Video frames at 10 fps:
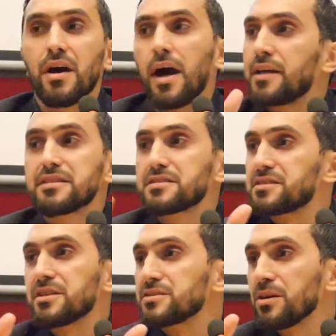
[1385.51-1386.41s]
And this is
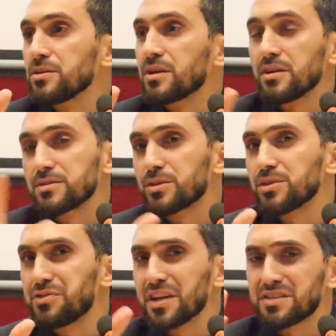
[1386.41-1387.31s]
also not
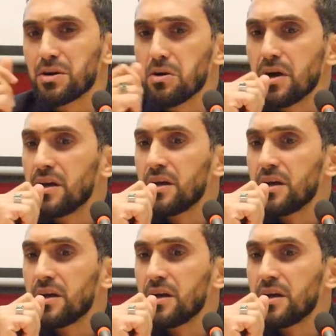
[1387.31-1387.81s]
fiqh. So